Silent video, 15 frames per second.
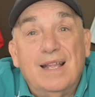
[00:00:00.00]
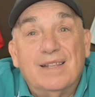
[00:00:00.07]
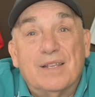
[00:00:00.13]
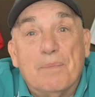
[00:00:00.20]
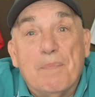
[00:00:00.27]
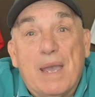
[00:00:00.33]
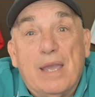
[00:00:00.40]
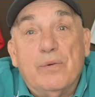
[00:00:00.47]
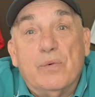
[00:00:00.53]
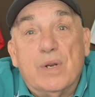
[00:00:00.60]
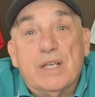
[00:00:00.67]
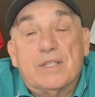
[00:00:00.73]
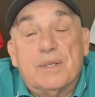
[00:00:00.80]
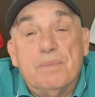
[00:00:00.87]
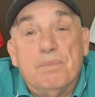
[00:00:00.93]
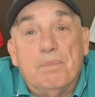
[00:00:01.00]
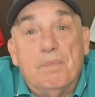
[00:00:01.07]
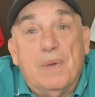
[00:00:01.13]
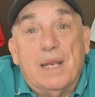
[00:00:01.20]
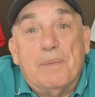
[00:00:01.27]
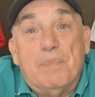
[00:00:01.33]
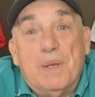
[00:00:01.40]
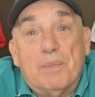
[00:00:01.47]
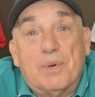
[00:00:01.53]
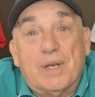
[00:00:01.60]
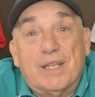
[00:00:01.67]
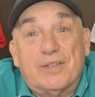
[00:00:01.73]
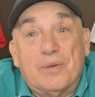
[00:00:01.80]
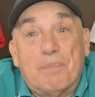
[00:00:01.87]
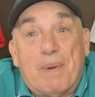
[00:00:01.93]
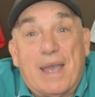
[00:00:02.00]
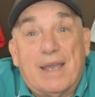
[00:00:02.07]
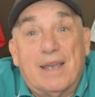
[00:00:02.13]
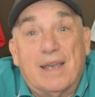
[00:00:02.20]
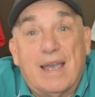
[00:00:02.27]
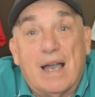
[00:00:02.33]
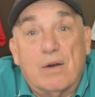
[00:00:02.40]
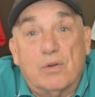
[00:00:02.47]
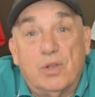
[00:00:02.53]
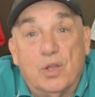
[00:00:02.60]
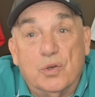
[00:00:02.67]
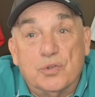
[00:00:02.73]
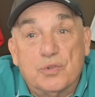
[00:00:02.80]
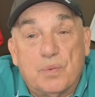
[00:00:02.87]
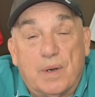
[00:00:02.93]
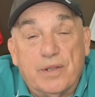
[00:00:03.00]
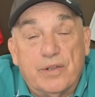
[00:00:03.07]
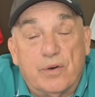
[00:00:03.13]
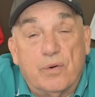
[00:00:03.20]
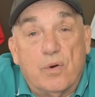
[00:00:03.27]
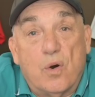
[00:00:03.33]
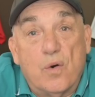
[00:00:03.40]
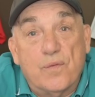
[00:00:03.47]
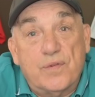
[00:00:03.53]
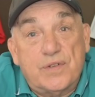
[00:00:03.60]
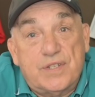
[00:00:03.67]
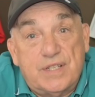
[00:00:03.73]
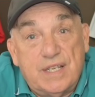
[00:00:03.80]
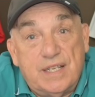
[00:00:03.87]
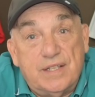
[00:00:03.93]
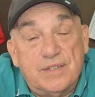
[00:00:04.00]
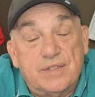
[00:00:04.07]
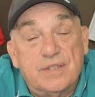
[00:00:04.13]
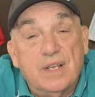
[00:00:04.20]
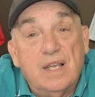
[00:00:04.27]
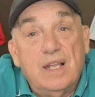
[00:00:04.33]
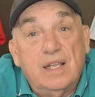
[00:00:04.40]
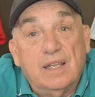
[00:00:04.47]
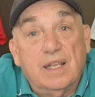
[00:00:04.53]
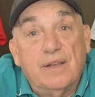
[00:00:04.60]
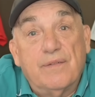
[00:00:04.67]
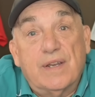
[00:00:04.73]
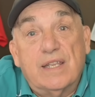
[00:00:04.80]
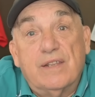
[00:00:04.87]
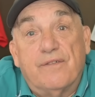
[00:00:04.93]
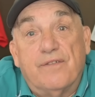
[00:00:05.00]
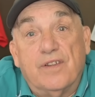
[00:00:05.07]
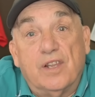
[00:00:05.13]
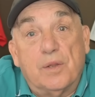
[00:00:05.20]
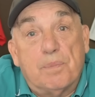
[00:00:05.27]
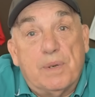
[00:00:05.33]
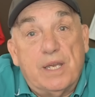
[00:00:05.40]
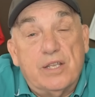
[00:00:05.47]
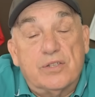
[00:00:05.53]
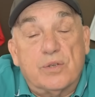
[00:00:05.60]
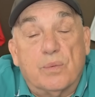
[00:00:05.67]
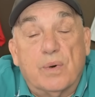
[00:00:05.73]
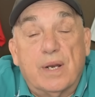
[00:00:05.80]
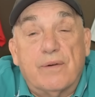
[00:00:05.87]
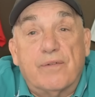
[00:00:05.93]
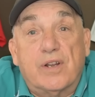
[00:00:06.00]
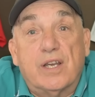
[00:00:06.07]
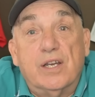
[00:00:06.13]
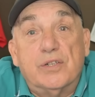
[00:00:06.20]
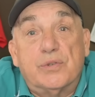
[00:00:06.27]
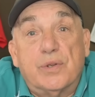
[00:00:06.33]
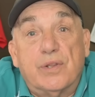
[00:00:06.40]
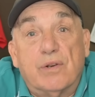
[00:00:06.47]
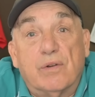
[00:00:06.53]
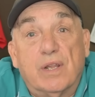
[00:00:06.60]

The main reason many people get their bank account closed while they're overseas, living in the Philippines or whatever country they're